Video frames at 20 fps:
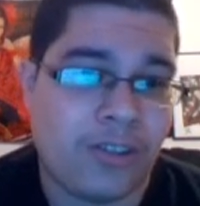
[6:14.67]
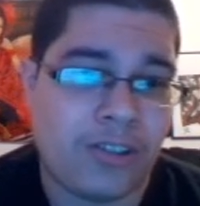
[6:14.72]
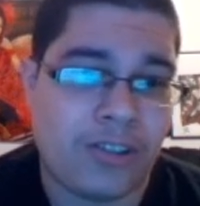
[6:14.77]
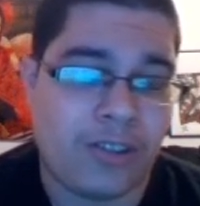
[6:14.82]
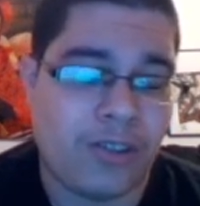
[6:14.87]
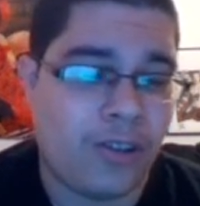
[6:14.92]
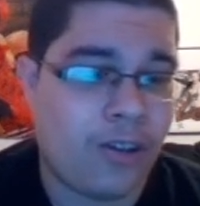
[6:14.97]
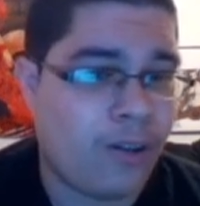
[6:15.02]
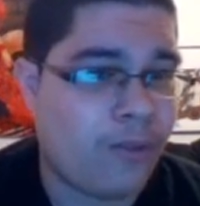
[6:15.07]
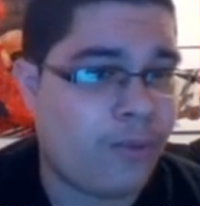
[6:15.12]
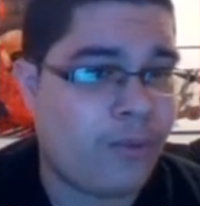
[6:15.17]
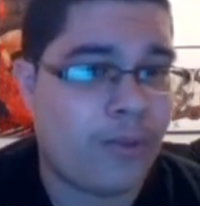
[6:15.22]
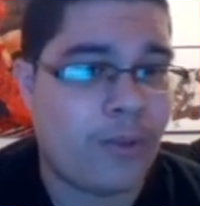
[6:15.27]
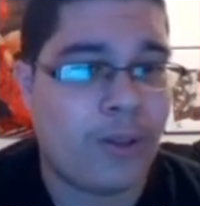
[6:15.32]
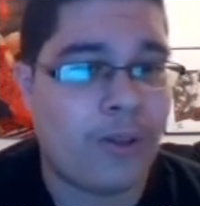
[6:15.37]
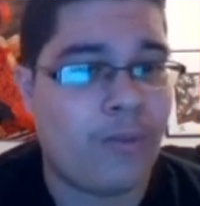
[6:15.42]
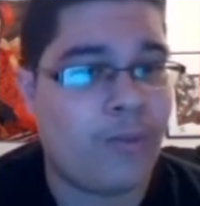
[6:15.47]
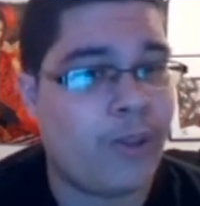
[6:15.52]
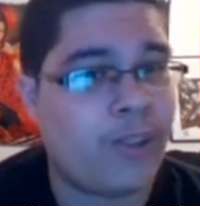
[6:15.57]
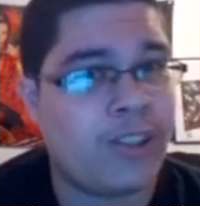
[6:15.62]
So
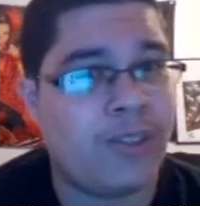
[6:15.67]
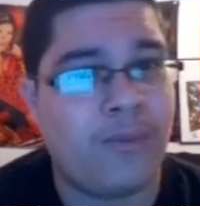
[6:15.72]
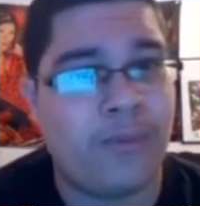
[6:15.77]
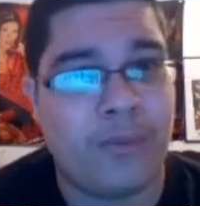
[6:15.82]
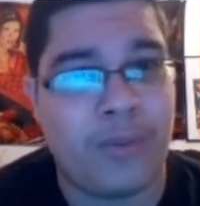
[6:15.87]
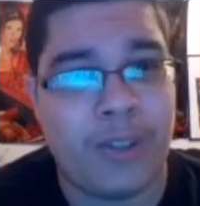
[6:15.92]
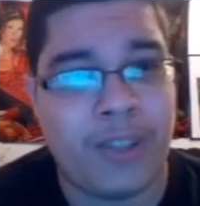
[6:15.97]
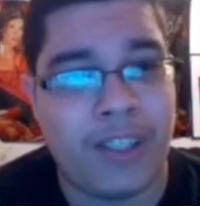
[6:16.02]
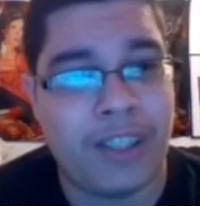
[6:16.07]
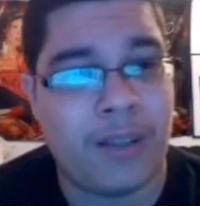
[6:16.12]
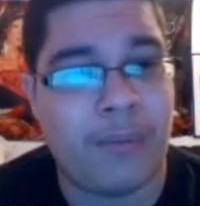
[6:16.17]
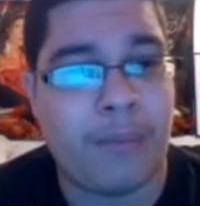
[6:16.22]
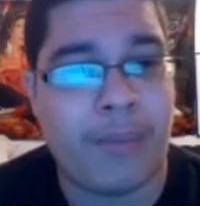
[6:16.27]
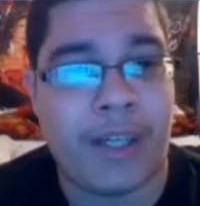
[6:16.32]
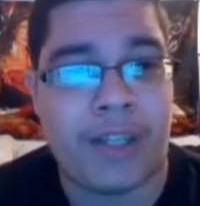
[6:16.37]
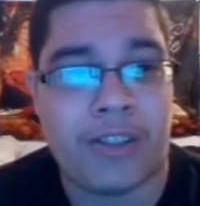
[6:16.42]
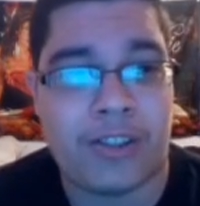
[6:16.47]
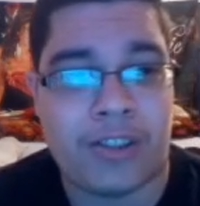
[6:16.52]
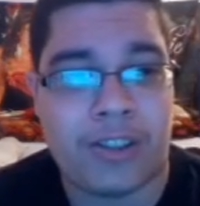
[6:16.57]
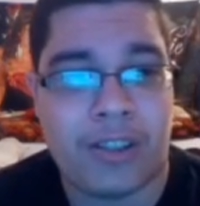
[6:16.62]
overall, wasn't really the
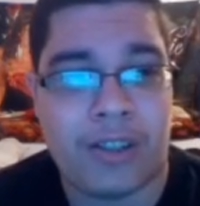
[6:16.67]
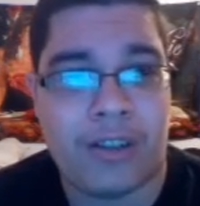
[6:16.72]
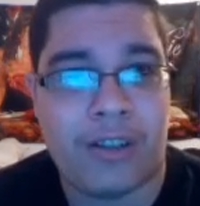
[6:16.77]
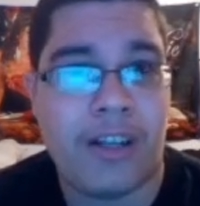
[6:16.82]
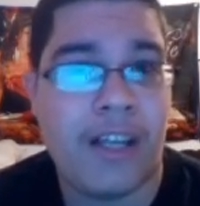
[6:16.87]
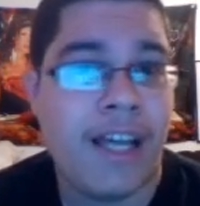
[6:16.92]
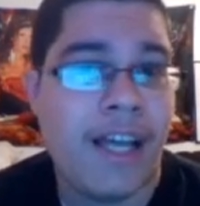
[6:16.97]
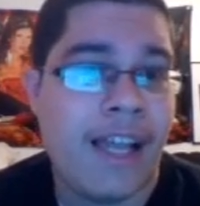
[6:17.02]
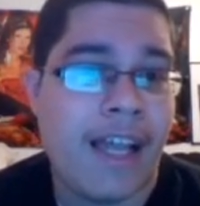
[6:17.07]
best show.